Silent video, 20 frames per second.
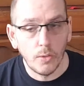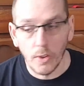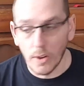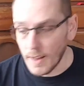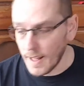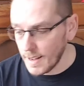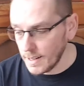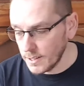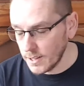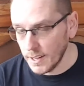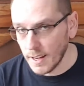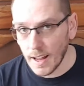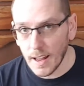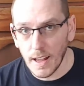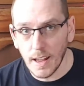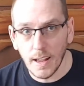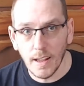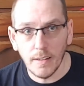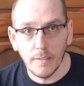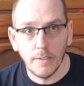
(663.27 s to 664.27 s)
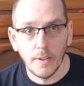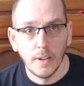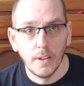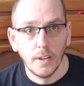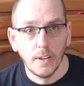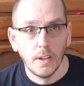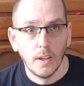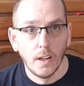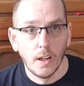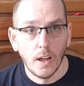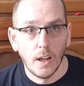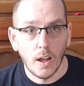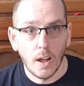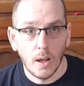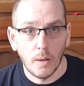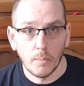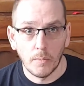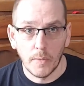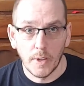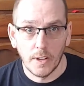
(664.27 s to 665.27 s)
the last thing I have,
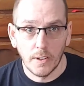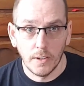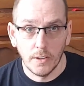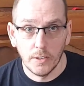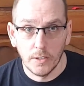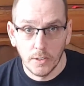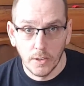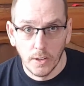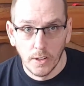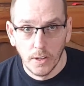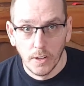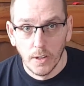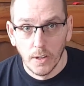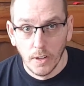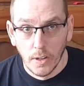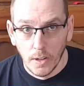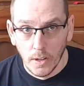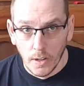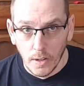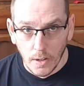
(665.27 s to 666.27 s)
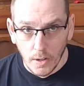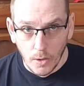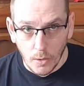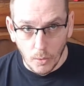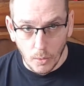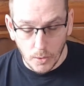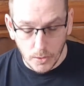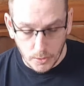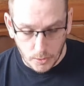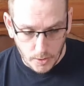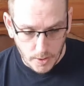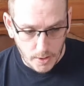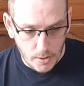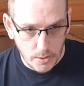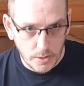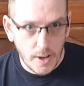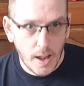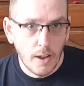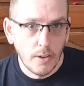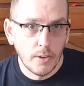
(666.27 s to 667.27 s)
because when the grid goes
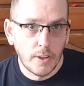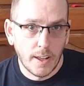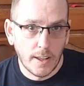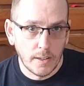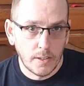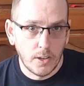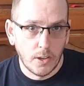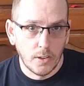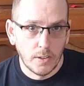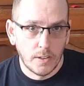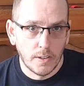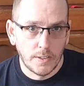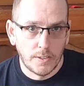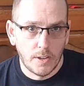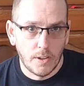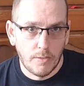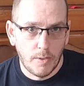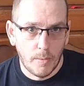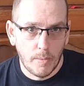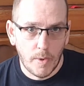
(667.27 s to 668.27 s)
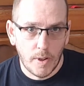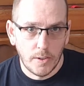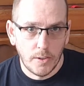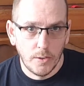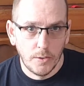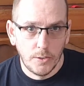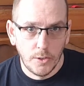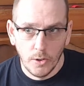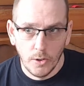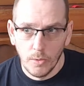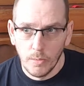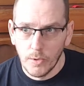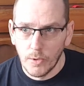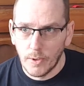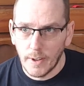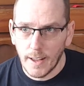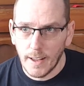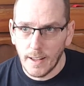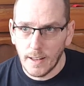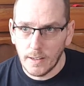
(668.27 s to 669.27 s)
down, you can't look this stuff up on YouTube. You
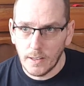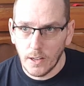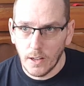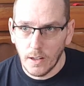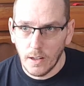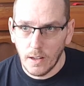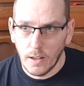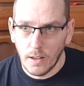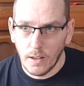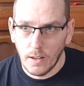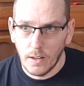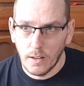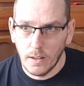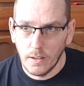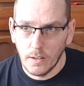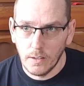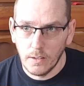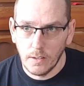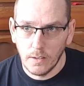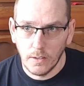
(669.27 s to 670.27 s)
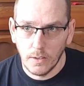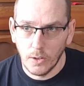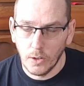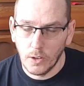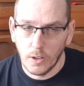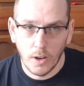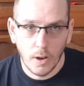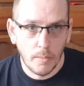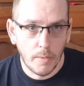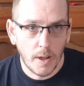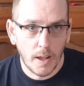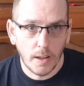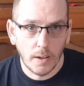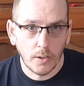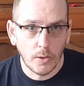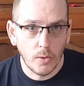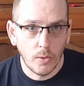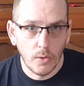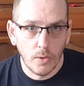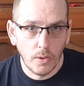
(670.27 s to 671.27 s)
can't look it up on
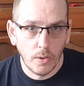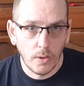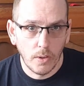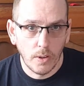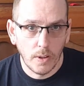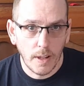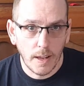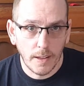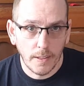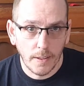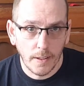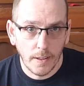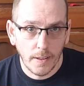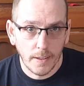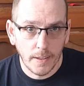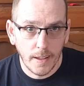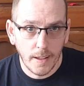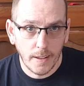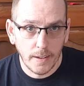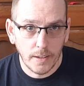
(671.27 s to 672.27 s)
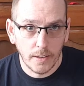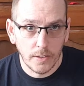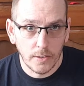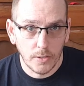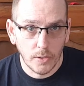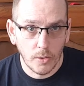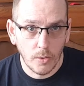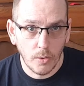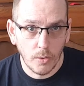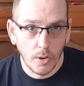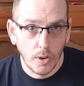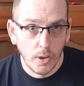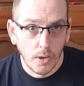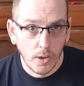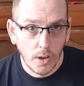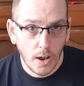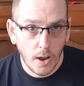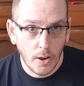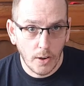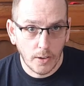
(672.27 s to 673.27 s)
Google, anything like that. So
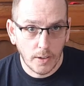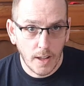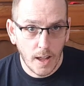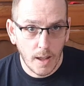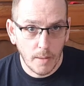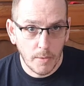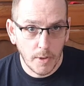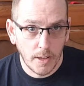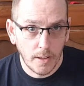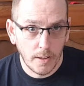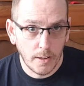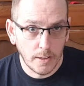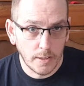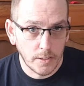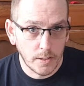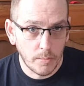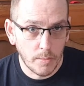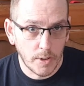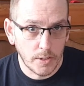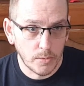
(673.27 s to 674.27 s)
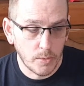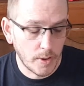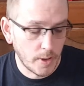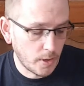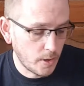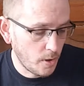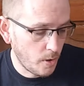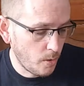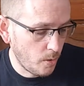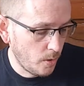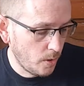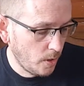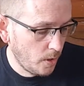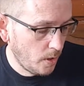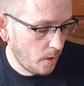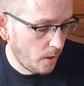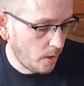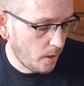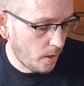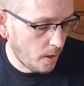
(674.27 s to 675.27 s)
hard copy is the best way to go.
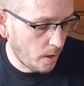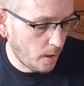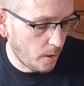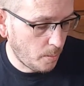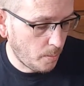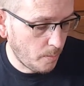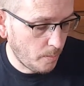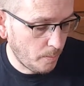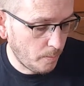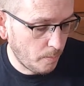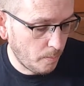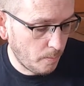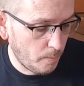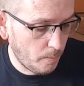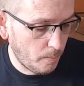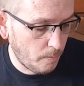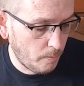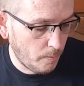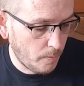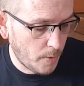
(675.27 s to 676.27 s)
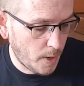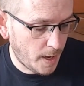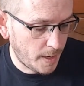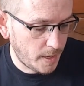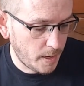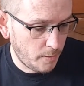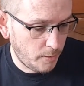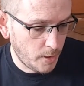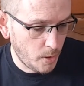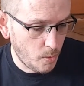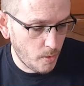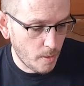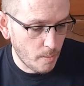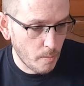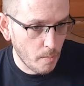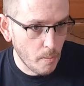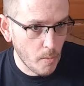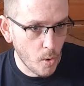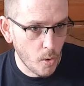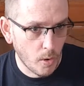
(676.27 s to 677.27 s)
I definitely want
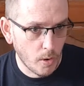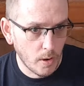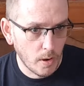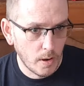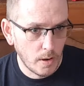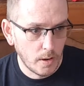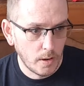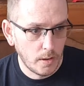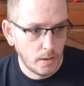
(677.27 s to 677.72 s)
more